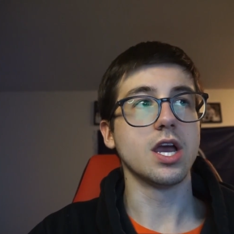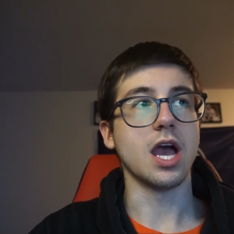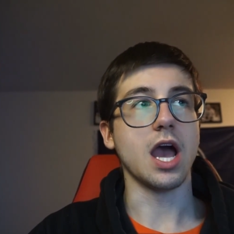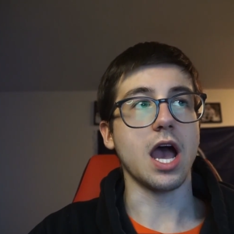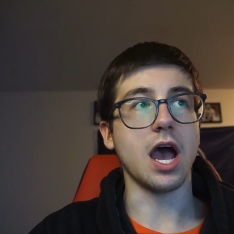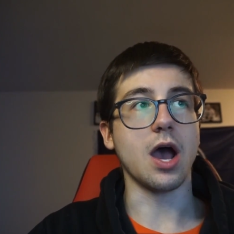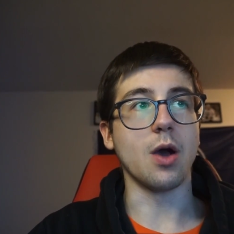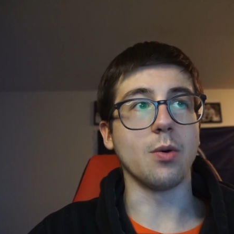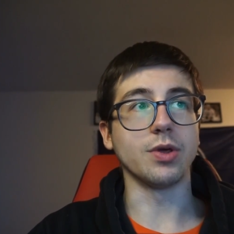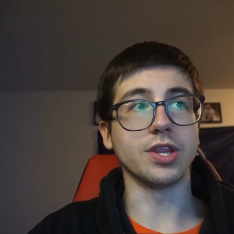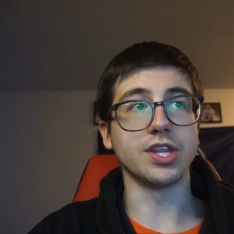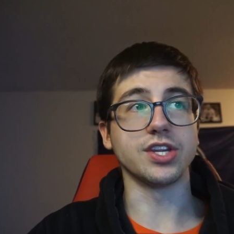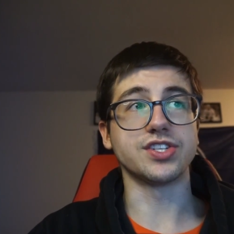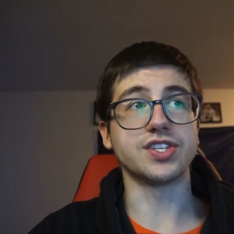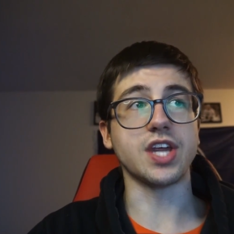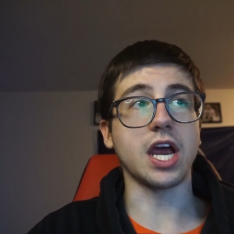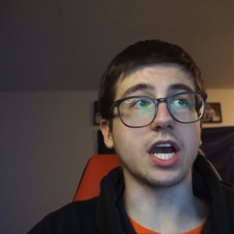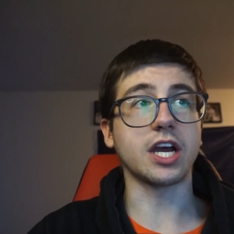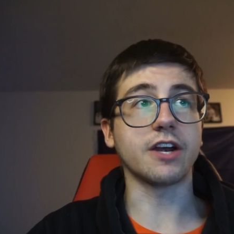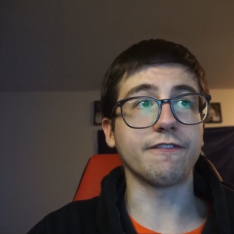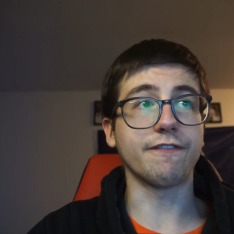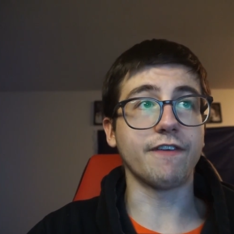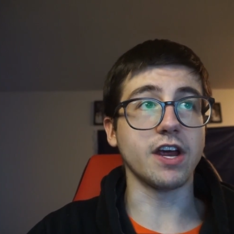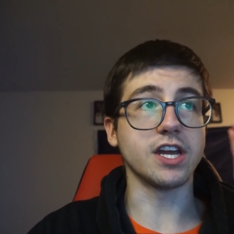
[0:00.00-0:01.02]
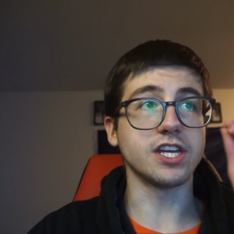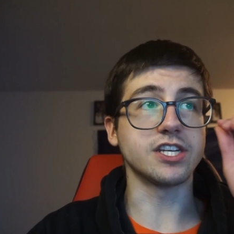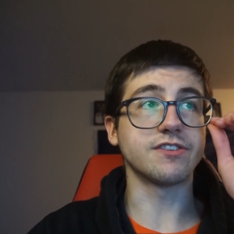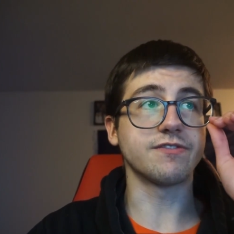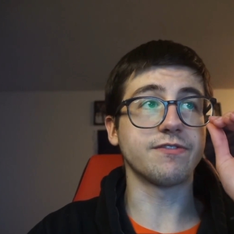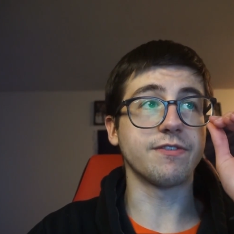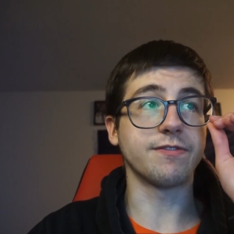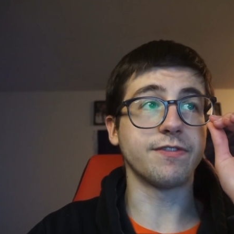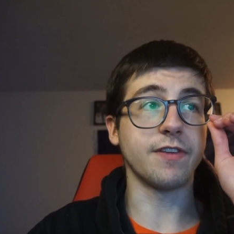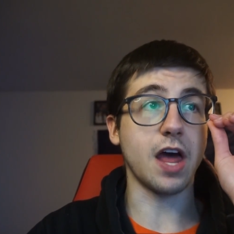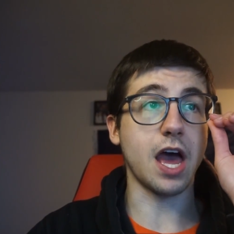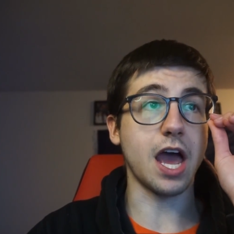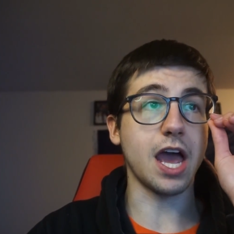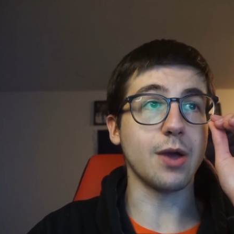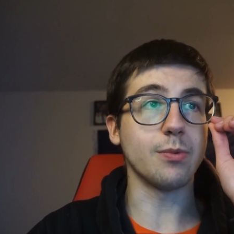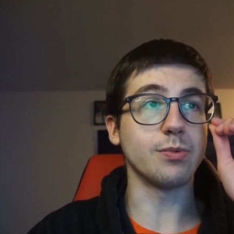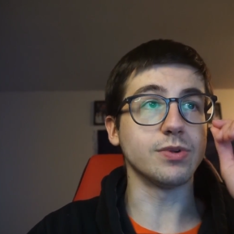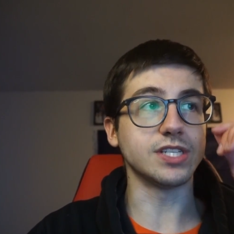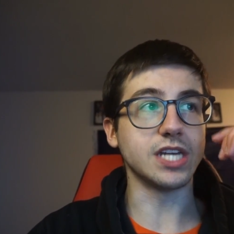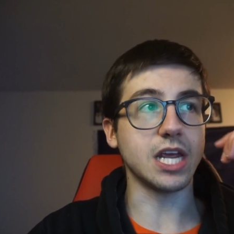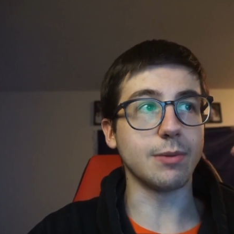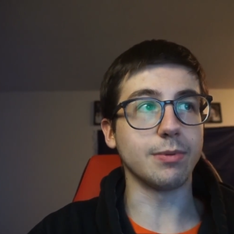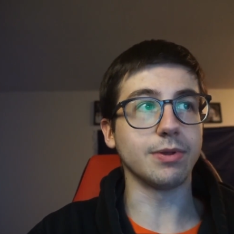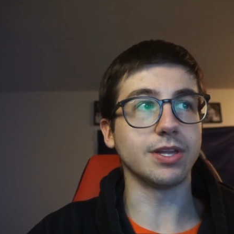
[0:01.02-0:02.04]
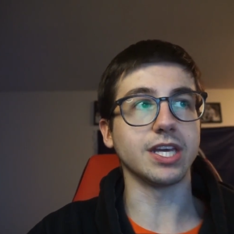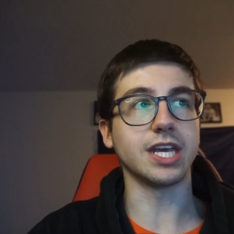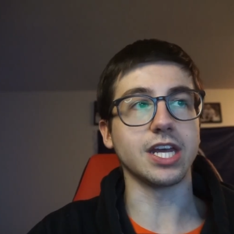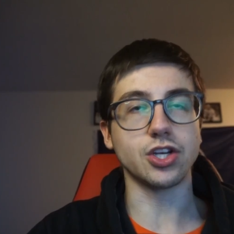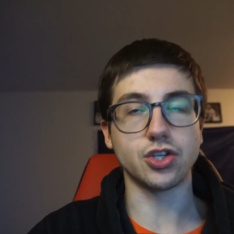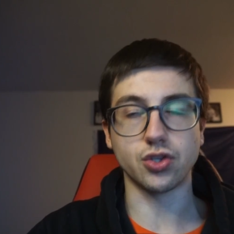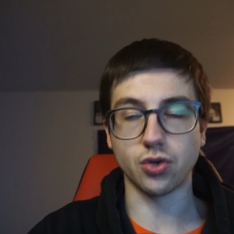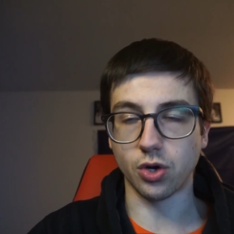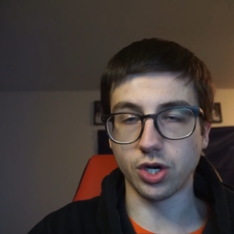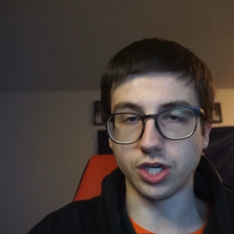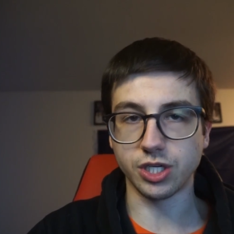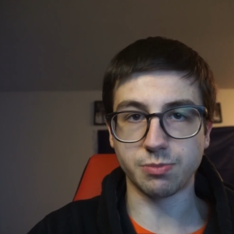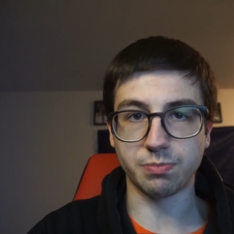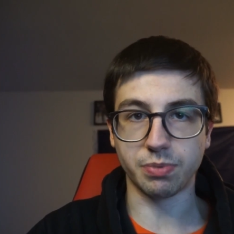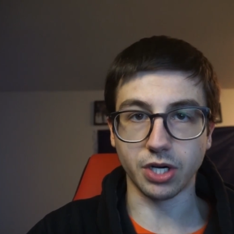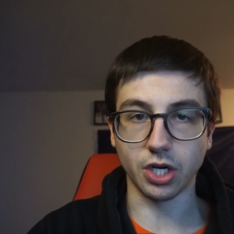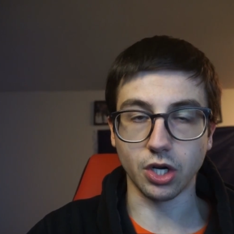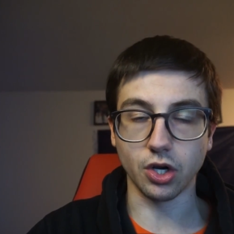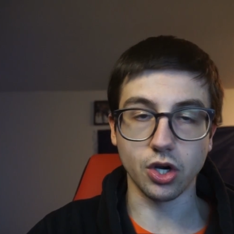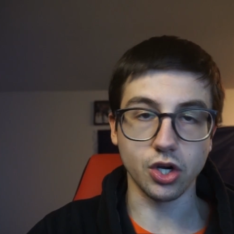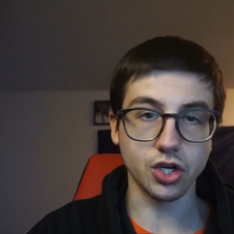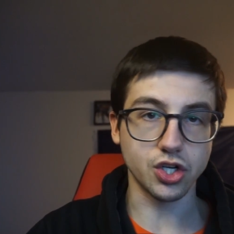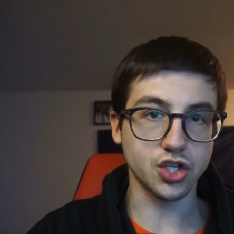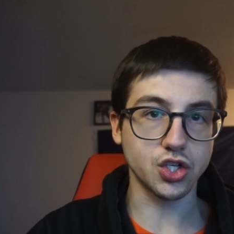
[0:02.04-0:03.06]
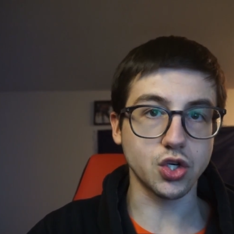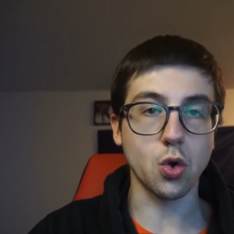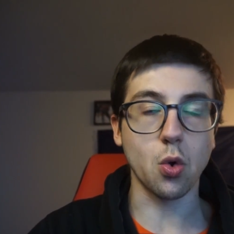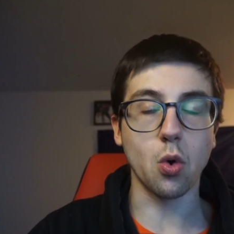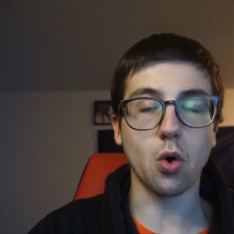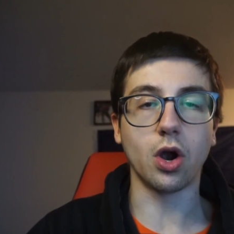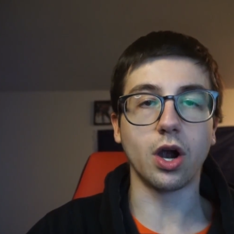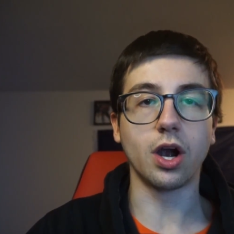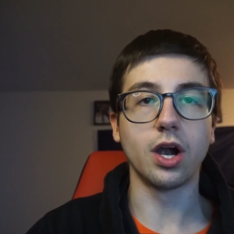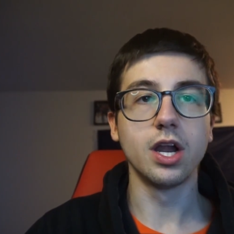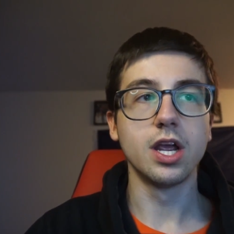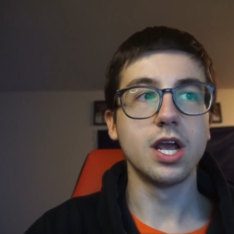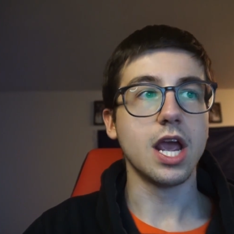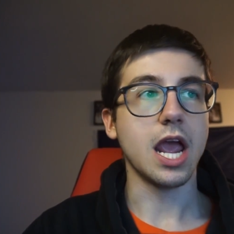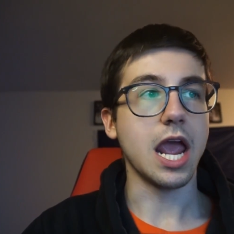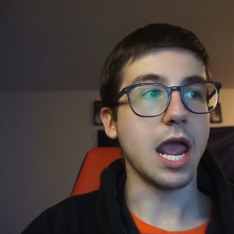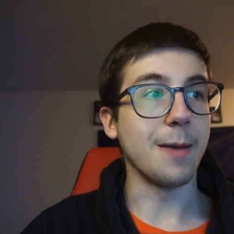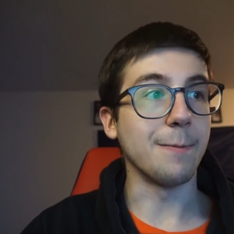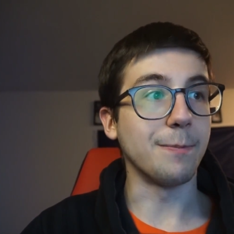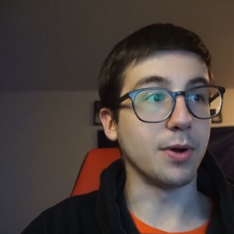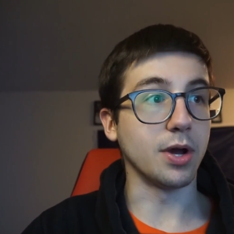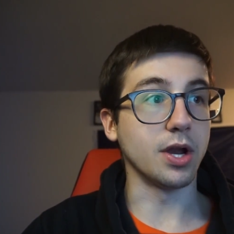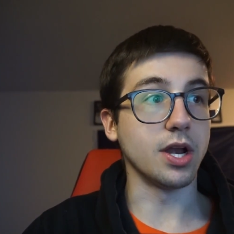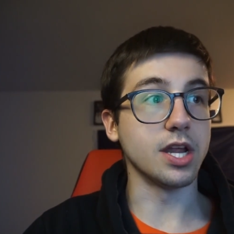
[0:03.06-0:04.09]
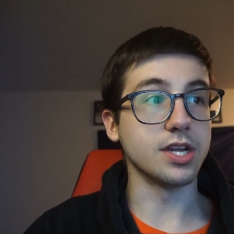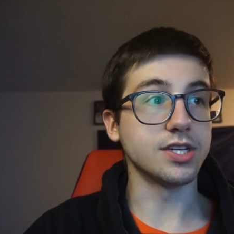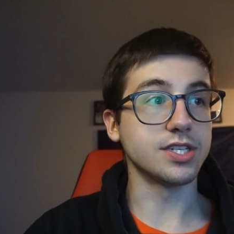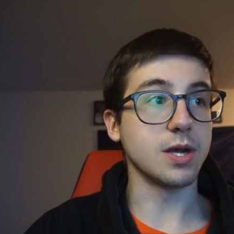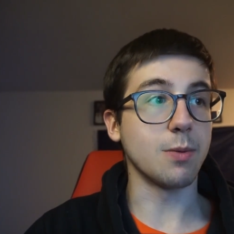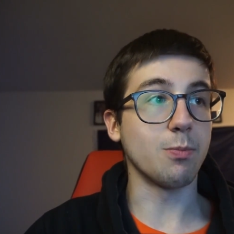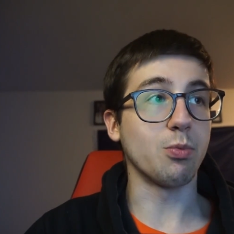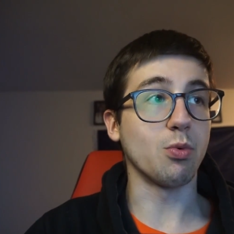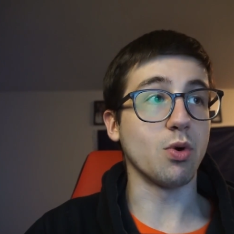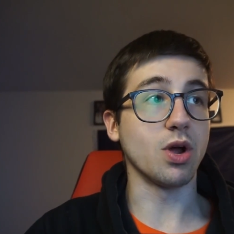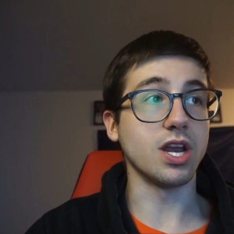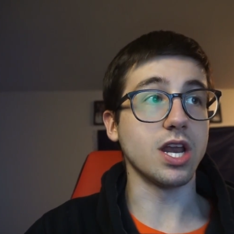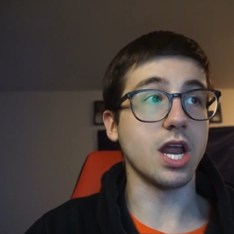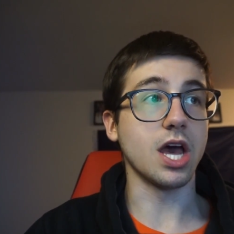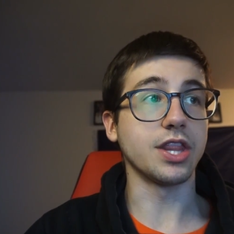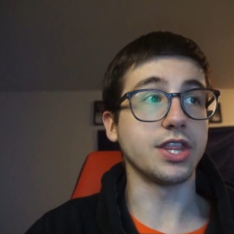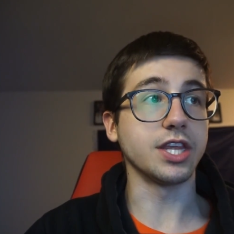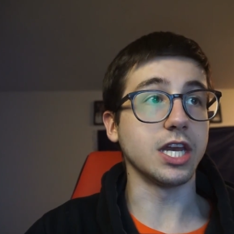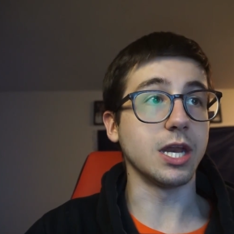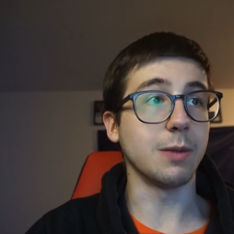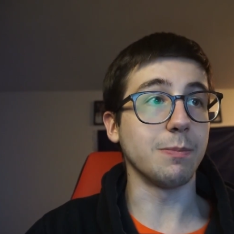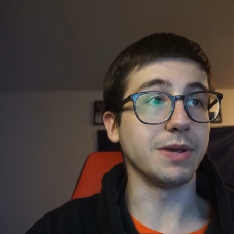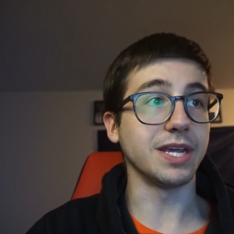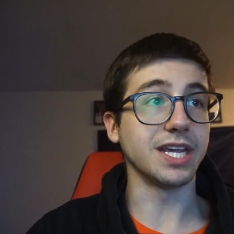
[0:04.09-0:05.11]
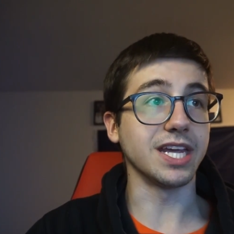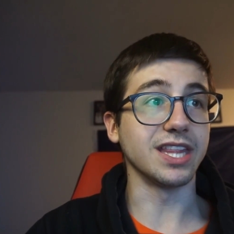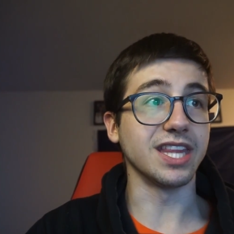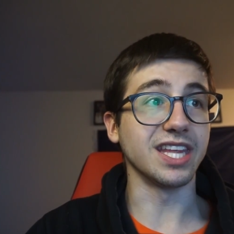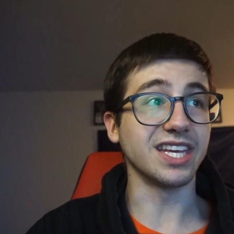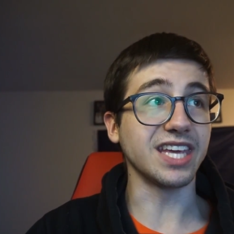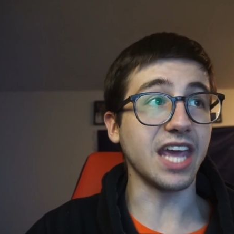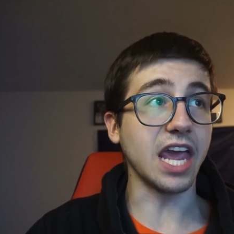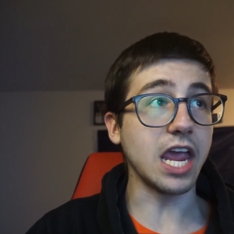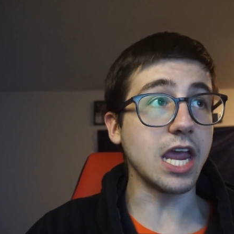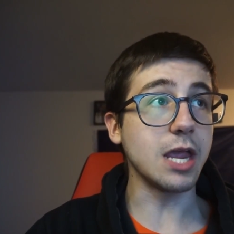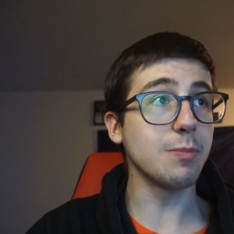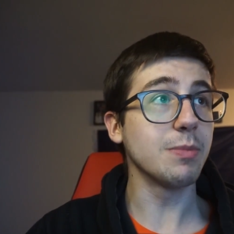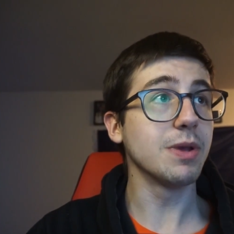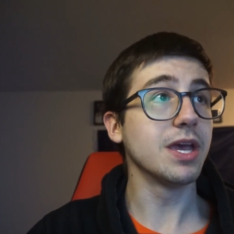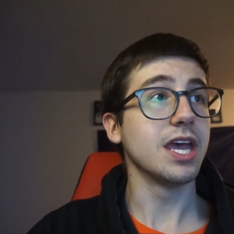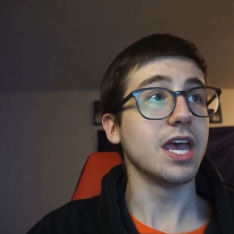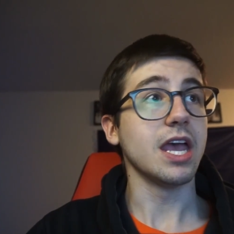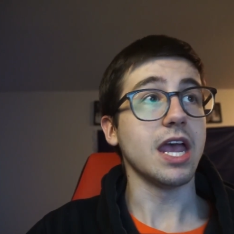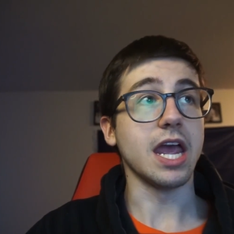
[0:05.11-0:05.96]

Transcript: Uh, with a sacrifice fly was able to get George Springer to score and putting us up one nothing to begin the game.